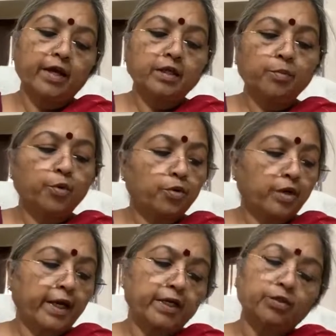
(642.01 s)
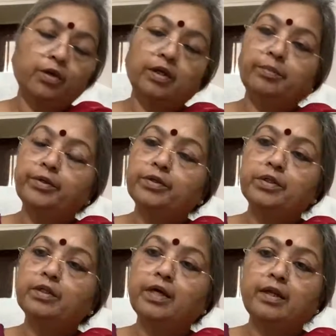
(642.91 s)
any more right or
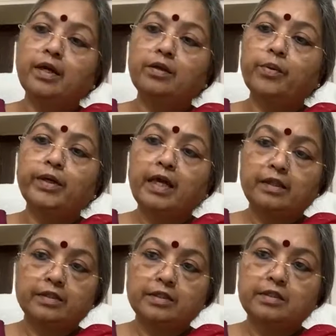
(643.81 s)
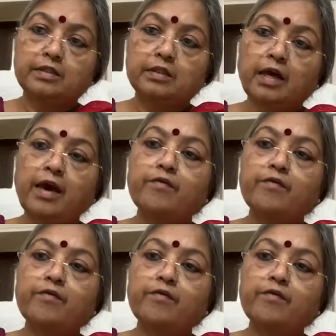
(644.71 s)
liberty than anyone else.